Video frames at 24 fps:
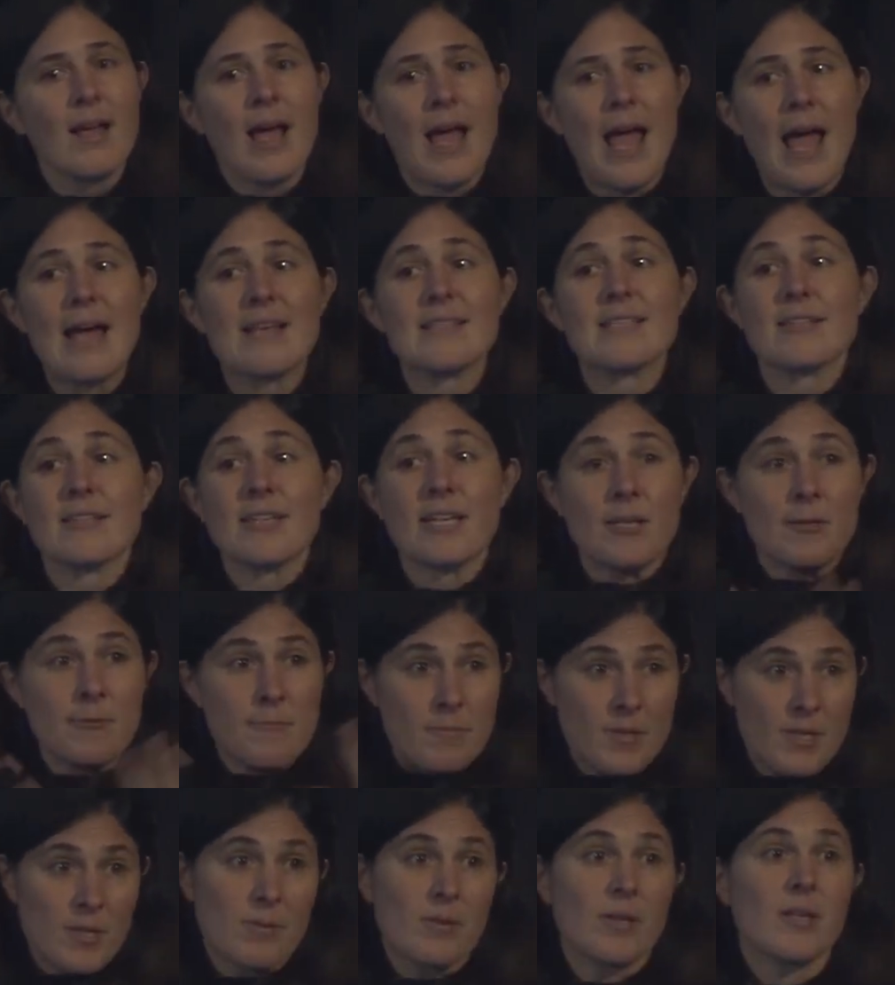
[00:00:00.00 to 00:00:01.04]
as a
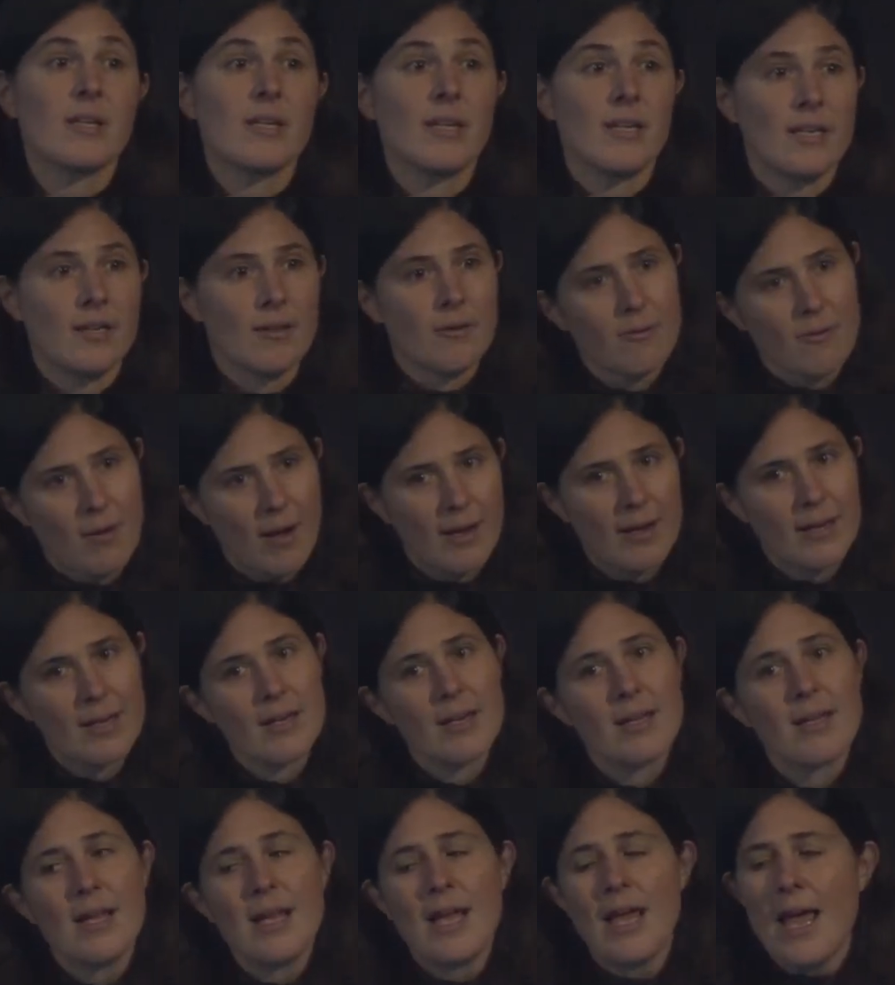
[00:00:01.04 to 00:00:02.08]
community, right?
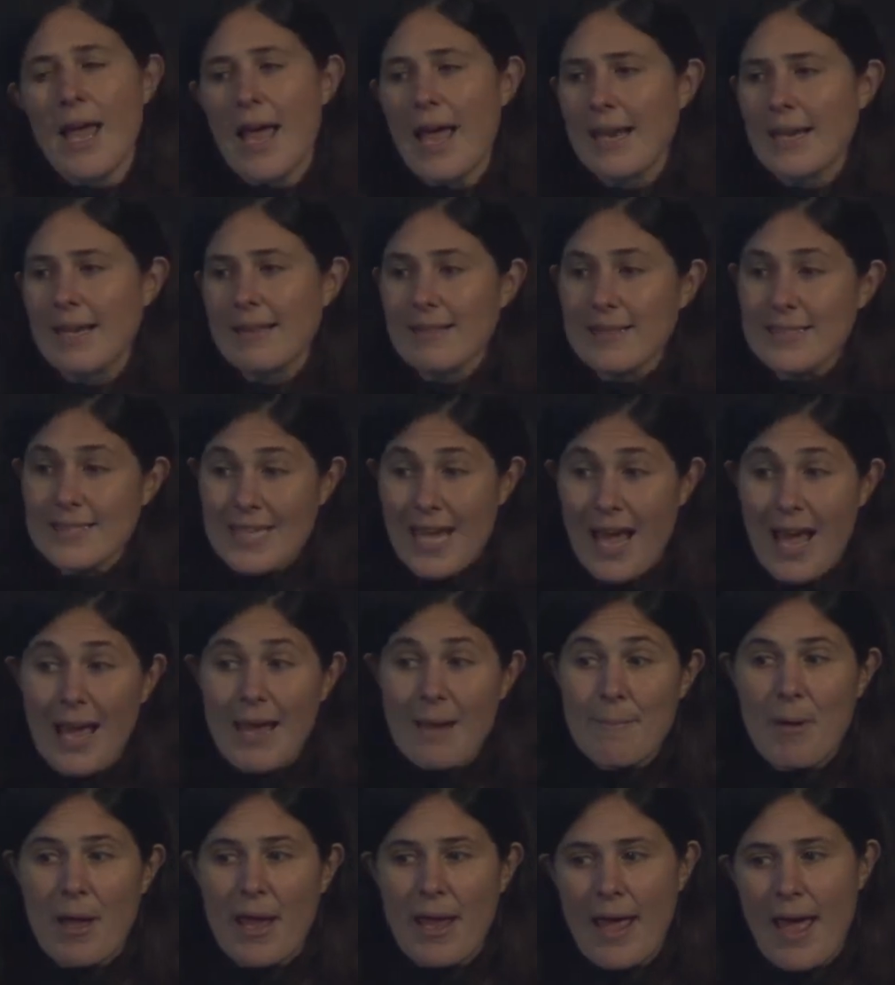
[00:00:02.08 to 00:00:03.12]
And at the
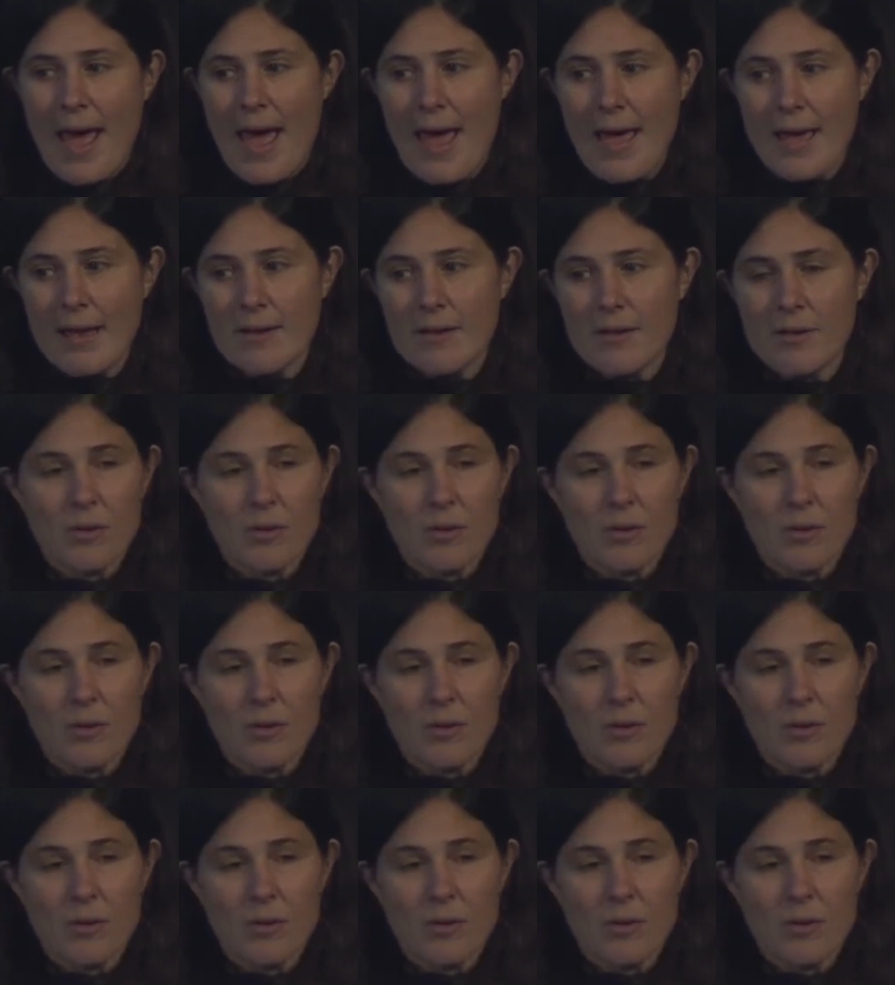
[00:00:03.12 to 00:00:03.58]
time, I had